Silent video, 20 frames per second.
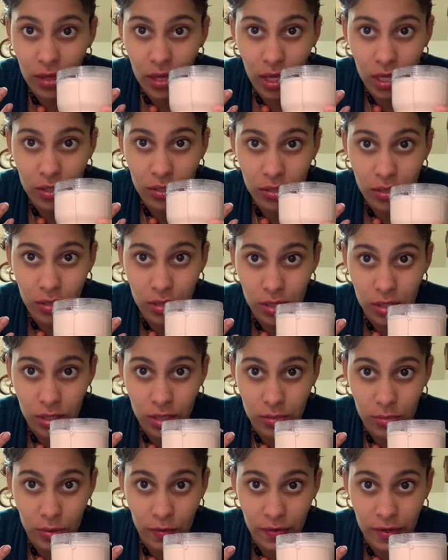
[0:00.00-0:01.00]
As you can see,
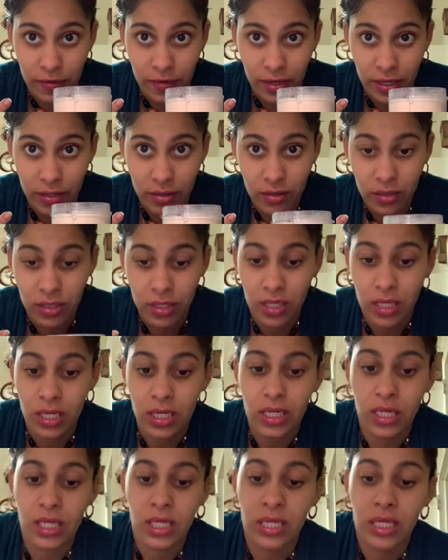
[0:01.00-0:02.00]
it's moving around,
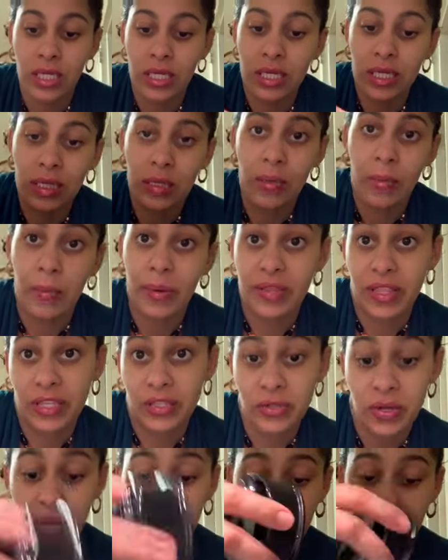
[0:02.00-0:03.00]
but that's
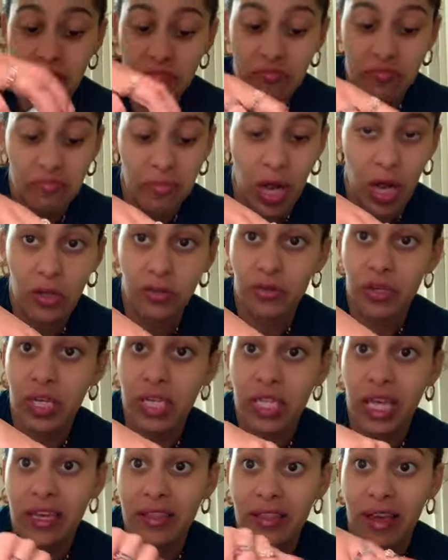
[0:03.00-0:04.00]
okay. I'll drink it
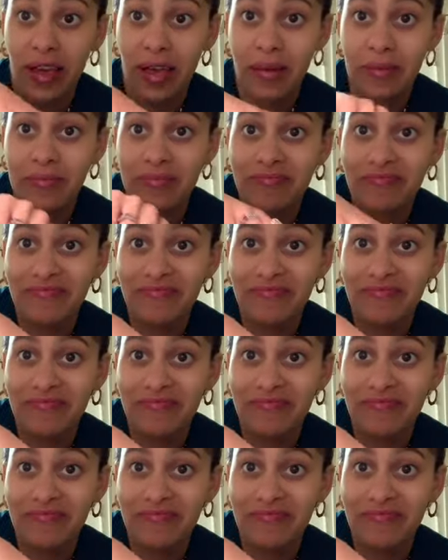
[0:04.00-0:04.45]
like that.